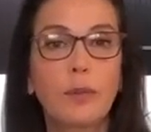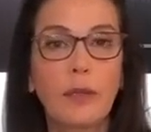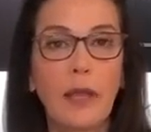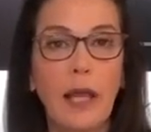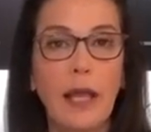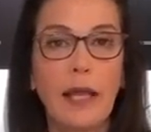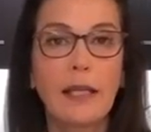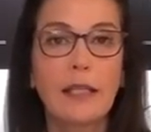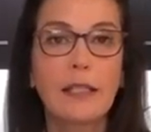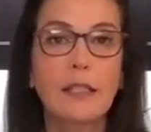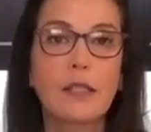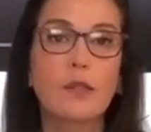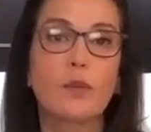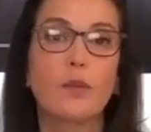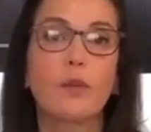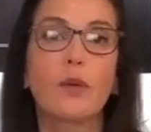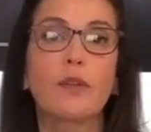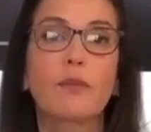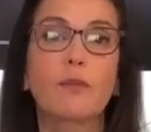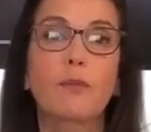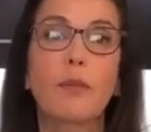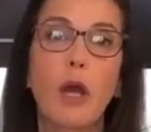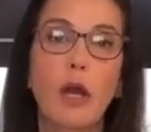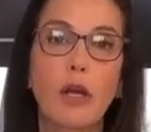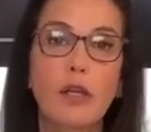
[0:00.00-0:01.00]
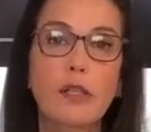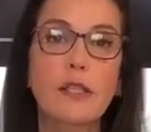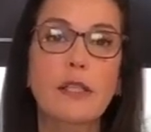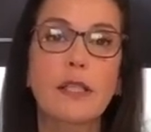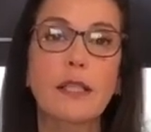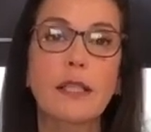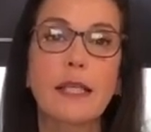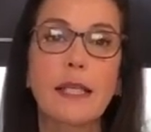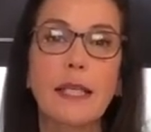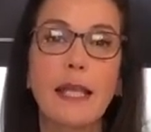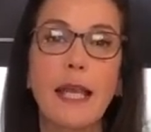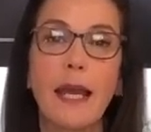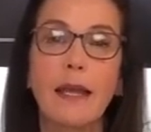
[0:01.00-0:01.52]
blend with
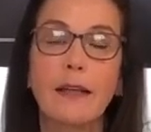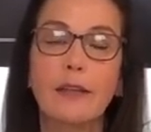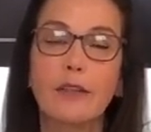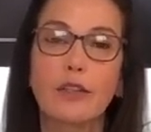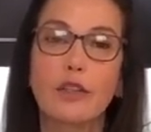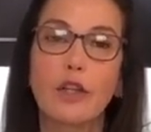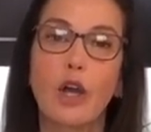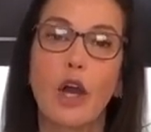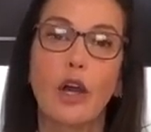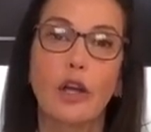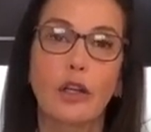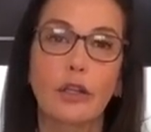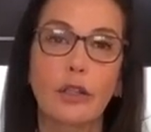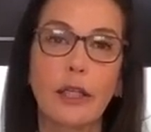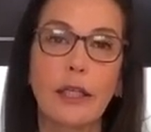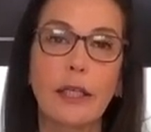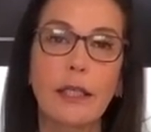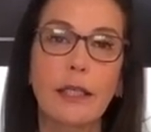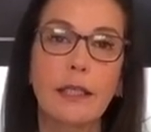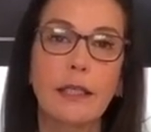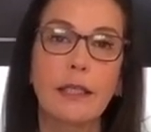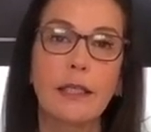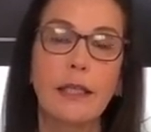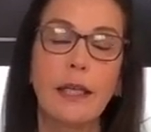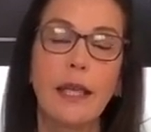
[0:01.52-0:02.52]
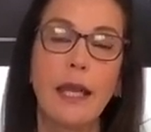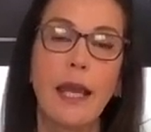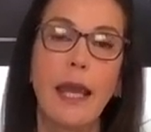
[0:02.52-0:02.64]
parsley and garlic